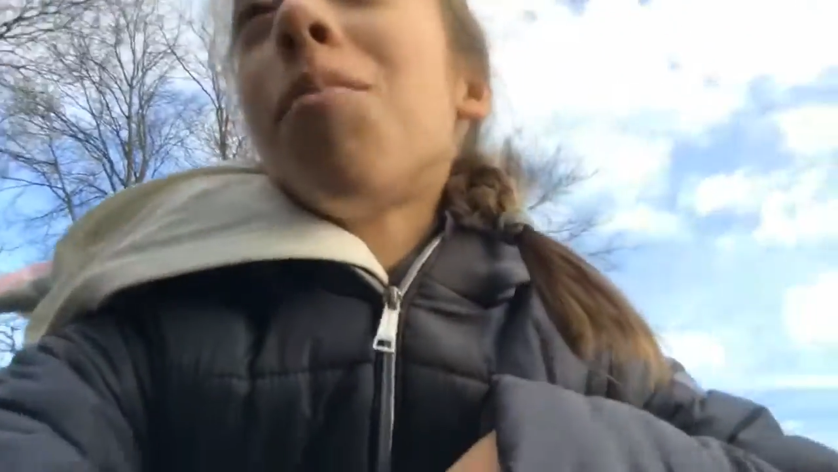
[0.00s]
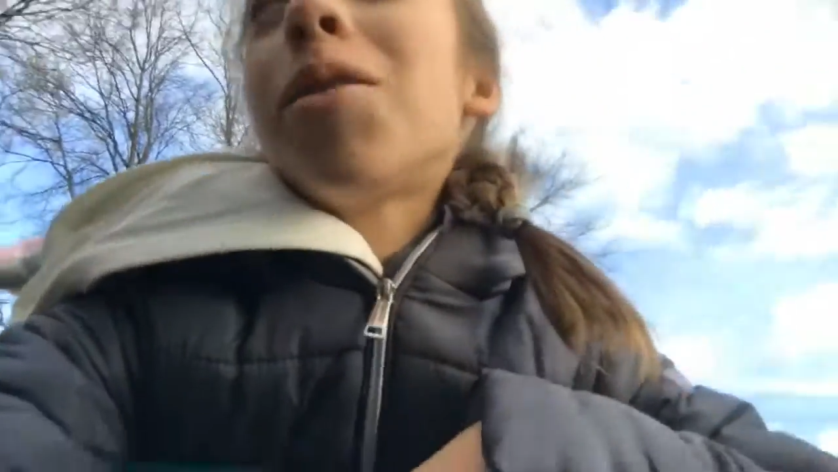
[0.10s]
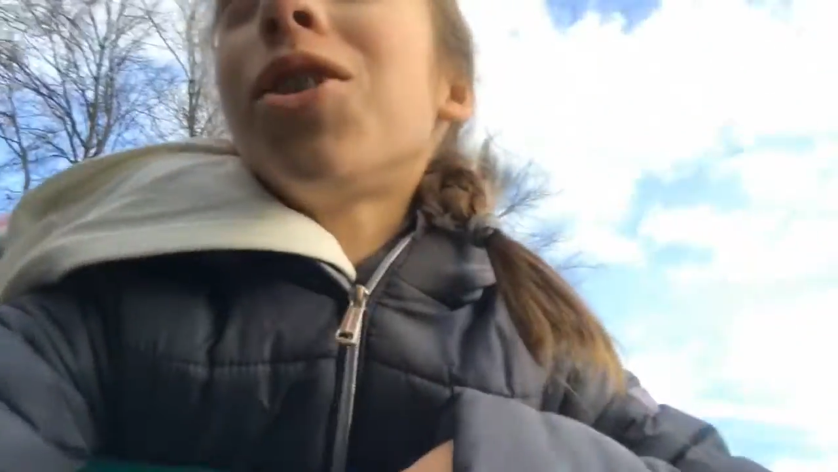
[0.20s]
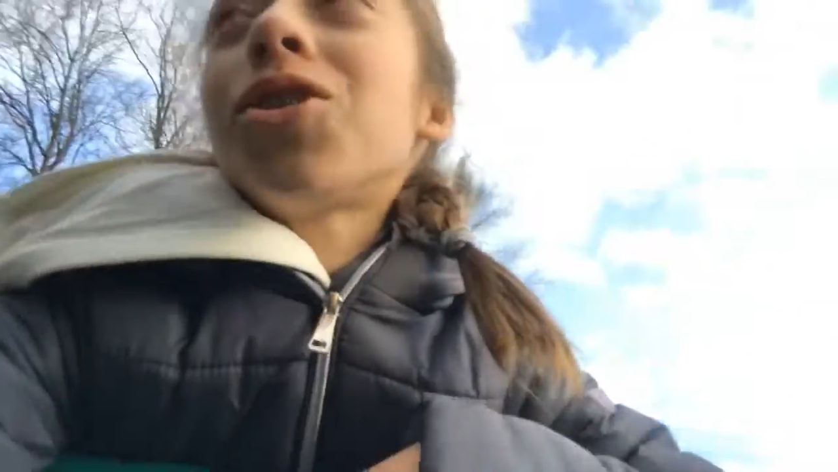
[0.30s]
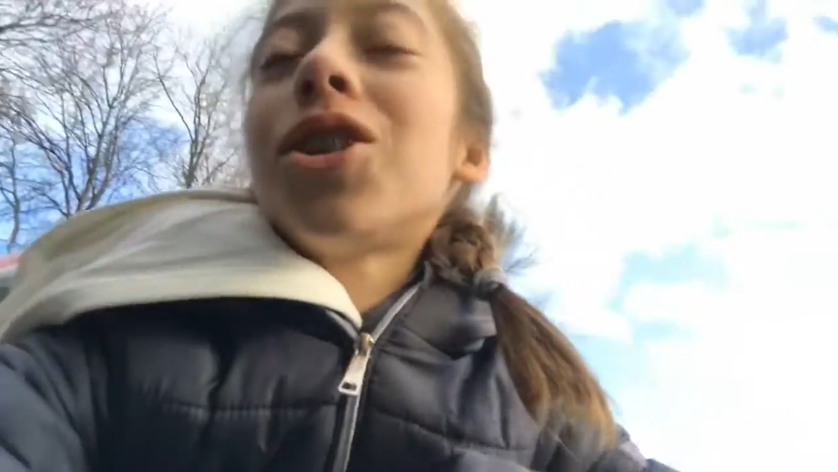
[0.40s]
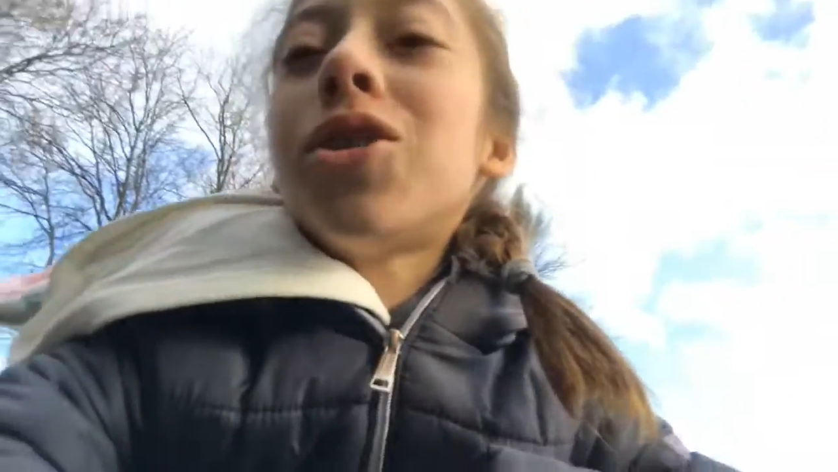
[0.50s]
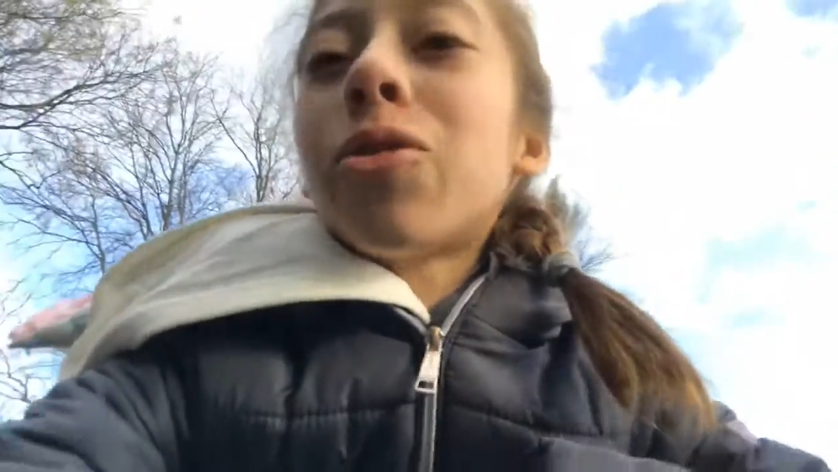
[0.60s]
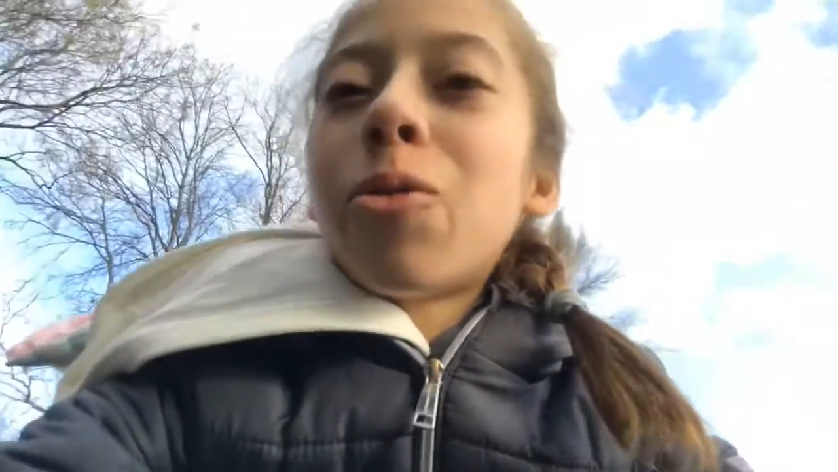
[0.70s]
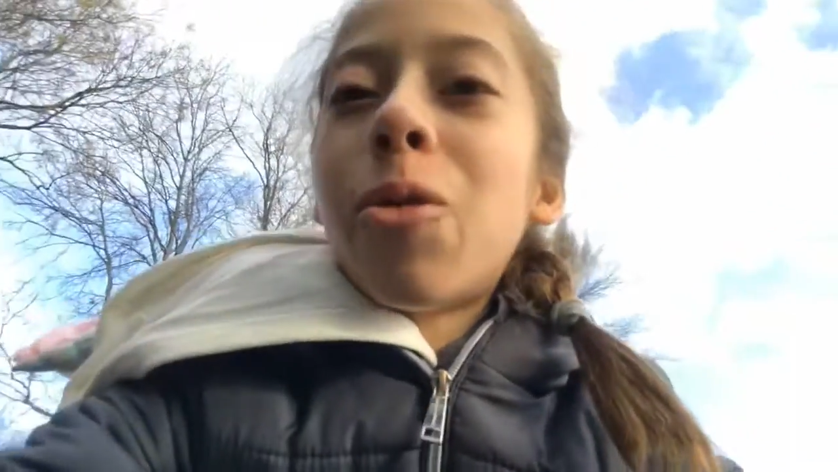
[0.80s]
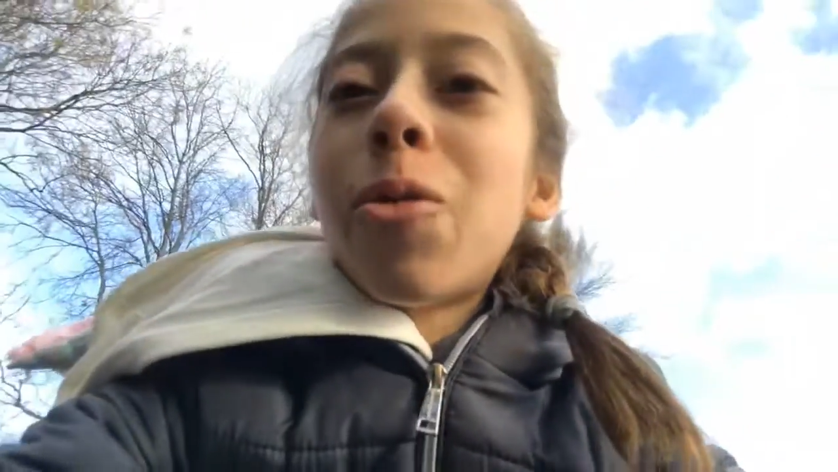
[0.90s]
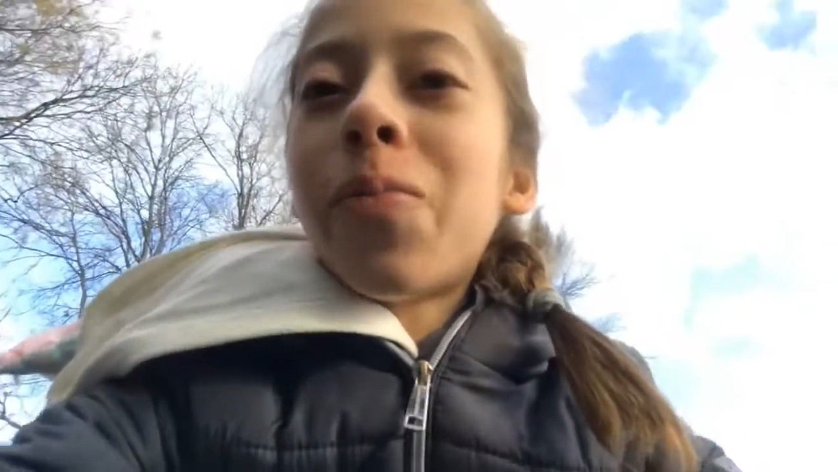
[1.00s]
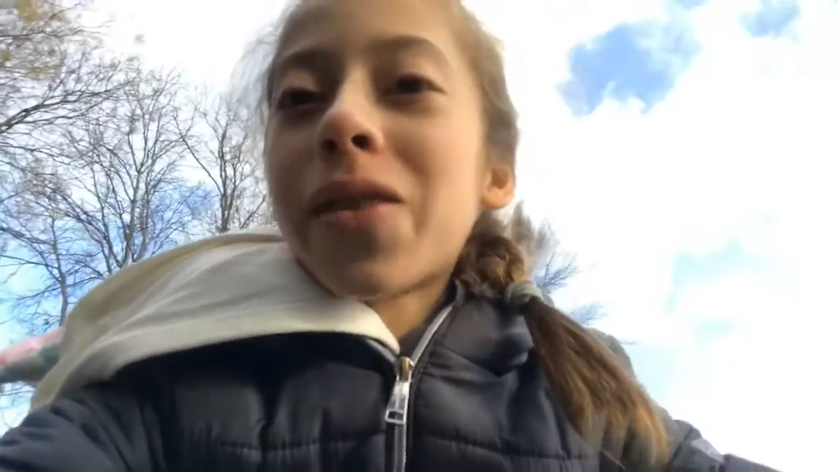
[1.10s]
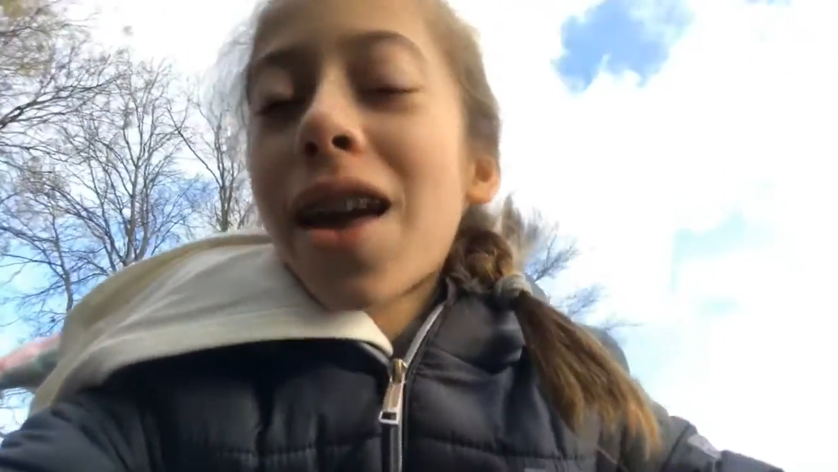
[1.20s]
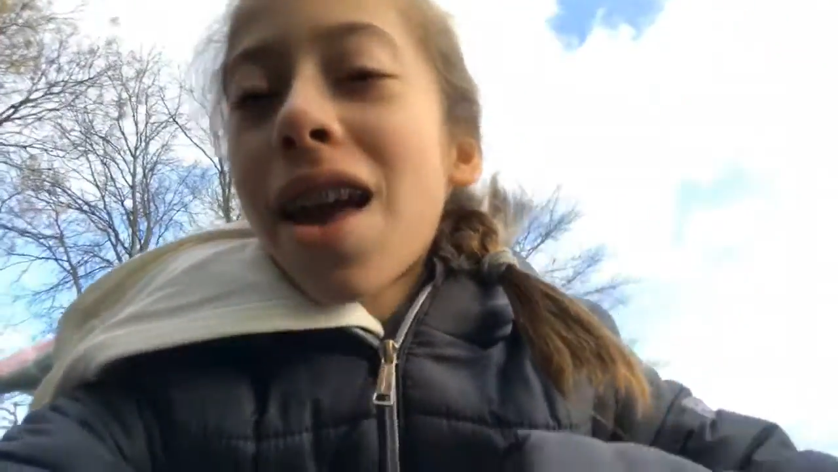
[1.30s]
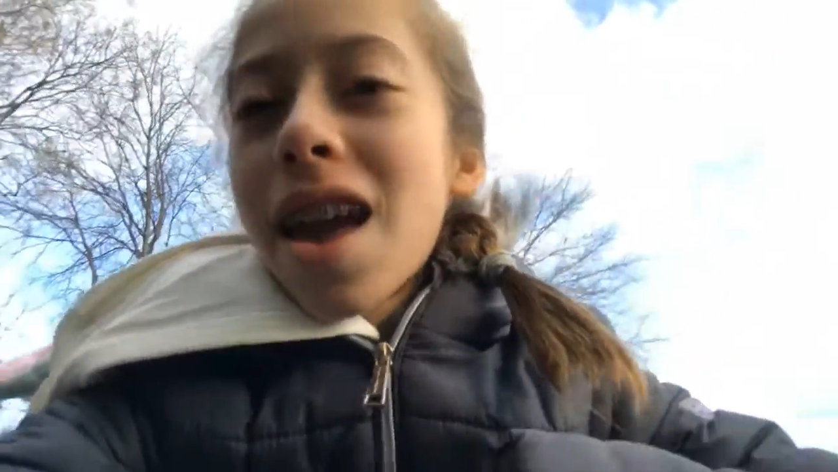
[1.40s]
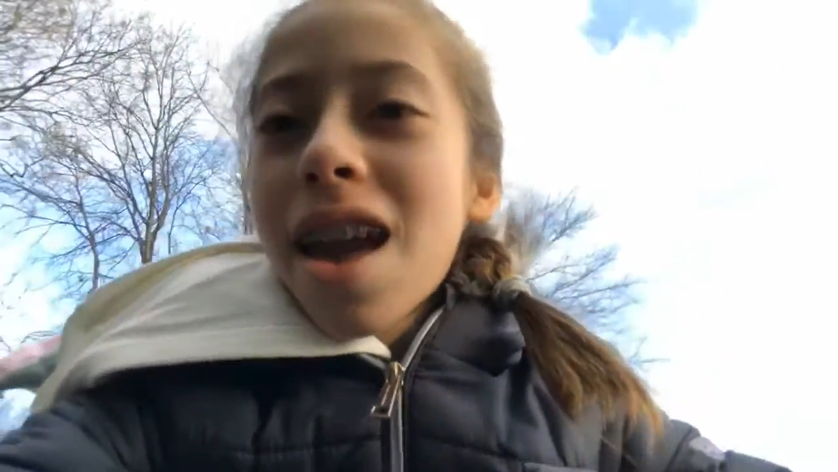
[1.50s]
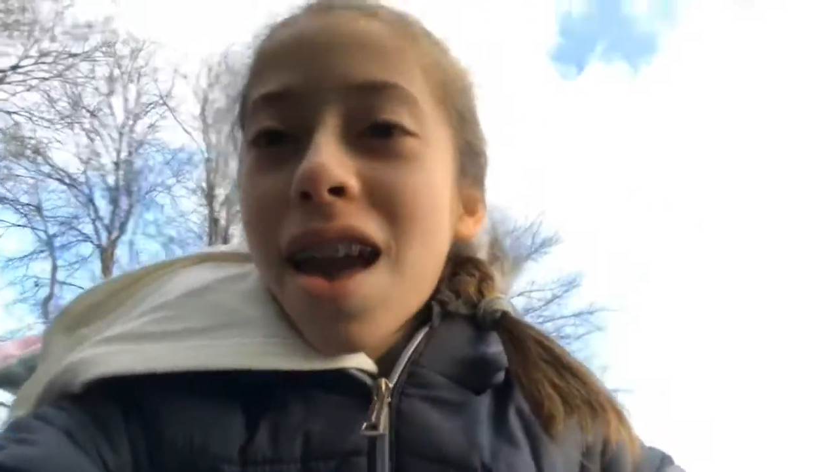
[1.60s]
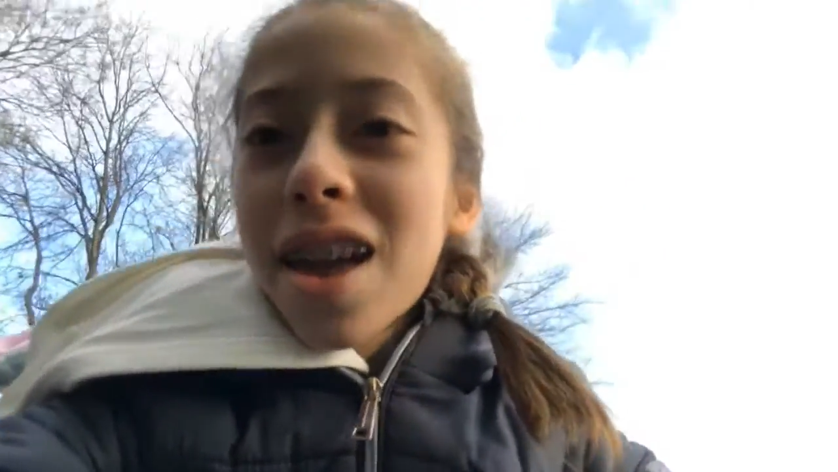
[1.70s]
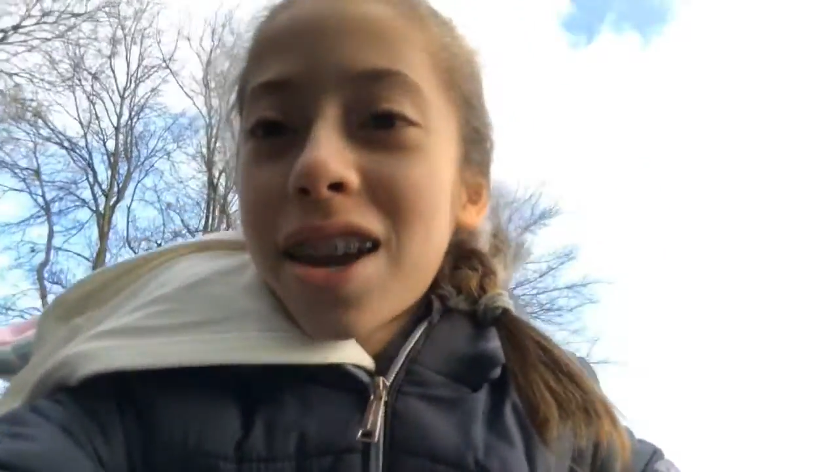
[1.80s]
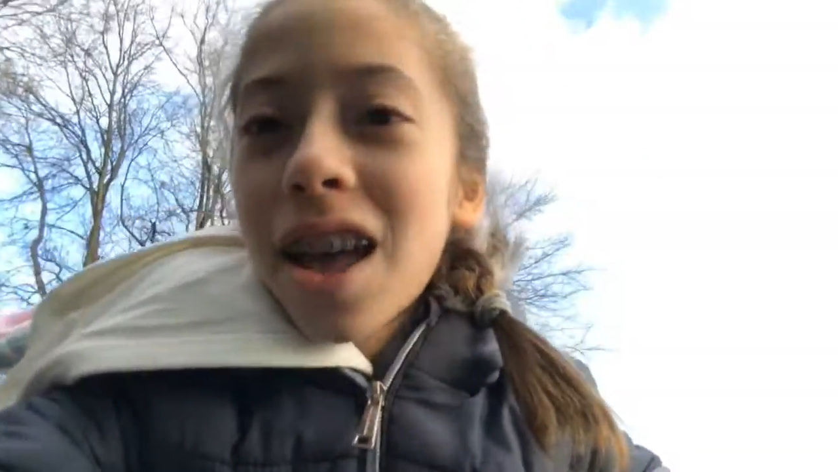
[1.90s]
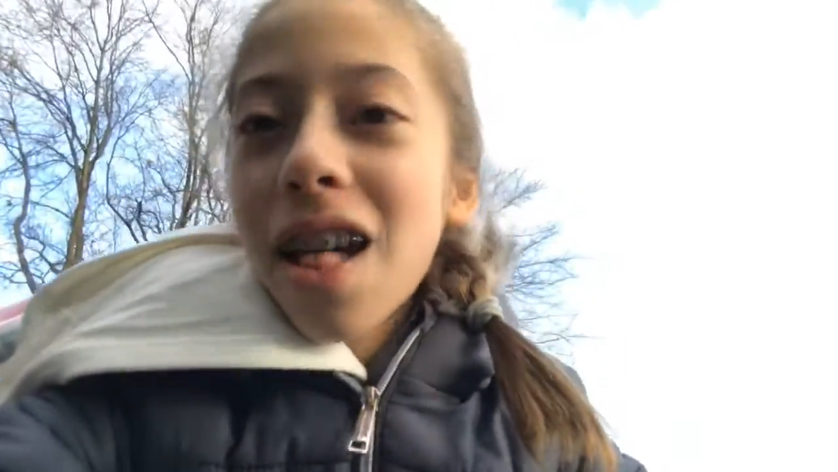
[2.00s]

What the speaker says: elementary school and